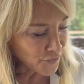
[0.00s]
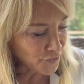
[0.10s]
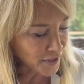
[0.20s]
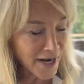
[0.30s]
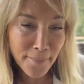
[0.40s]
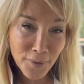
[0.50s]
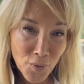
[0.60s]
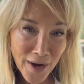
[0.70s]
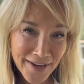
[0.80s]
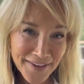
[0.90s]
the number
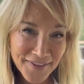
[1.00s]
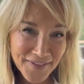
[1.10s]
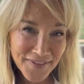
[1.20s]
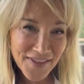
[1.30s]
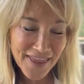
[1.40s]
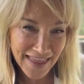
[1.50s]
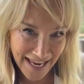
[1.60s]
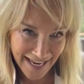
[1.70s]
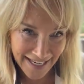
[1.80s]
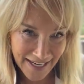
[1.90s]
one
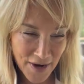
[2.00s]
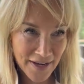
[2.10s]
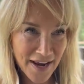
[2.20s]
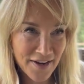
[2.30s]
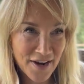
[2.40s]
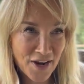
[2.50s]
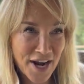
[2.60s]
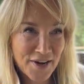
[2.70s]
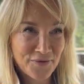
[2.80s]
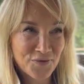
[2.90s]
thing, it
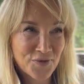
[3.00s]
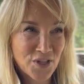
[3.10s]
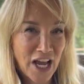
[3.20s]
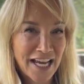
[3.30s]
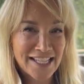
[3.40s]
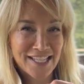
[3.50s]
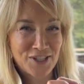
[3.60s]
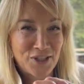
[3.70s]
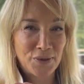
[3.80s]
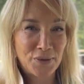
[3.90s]
kind of ties
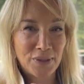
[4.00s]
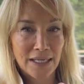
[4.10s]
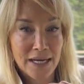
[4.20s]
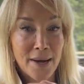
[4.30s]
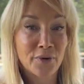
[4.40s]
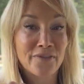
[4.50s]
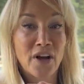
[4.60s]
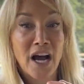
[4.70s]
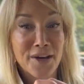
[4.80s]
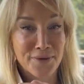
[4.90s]
into a number of
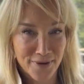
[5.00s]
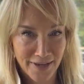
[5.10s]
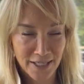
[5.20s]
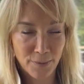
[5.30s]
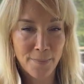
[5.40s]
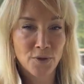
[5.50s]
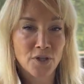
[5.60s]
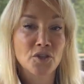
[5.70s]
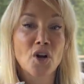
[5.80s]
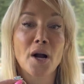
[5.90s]
other things, but I'm just
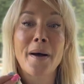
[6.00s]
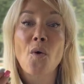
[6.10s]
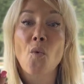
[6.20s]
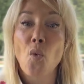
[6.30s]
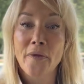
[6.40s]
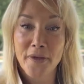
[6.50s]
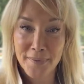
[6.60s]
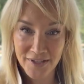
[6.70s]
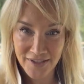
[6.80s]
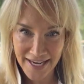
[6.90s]
going to talk about what the
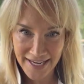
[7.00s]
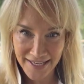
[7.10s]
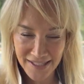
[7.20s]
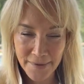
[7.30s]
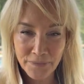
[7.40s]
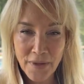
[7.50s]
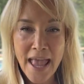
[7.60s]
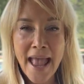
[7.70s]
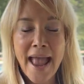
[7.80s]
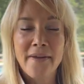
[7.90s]
mistake is.
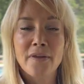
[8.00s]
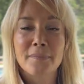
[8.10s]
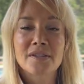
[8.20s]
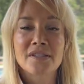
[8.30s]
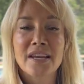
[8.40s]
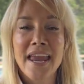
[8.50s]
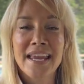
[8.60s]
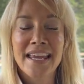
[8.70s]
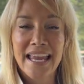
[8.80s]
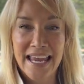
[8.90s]
And the
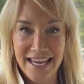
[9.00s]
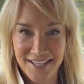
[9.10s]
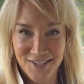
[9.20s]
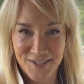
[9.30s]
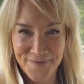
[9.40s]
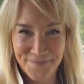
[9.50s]
mistake is